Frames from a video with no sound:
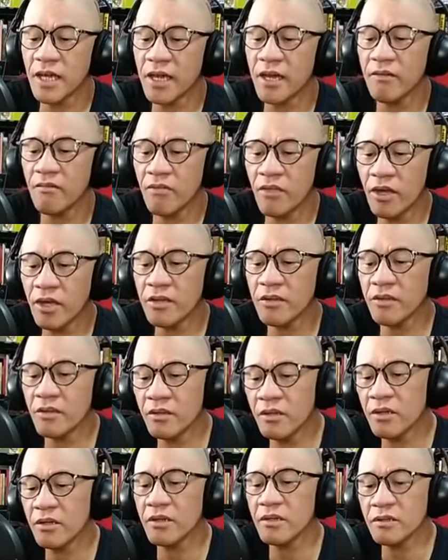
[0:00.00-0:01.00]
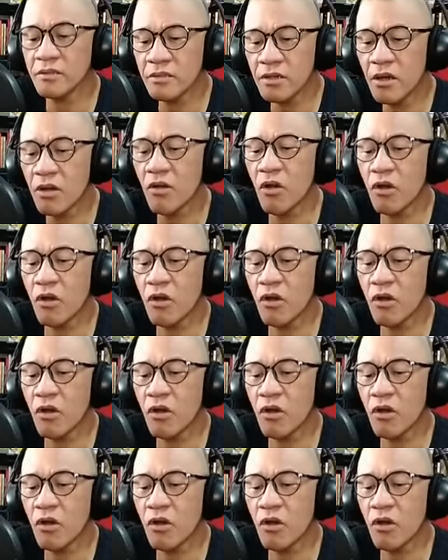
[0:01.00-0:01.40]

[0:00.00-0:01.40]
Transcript: I have done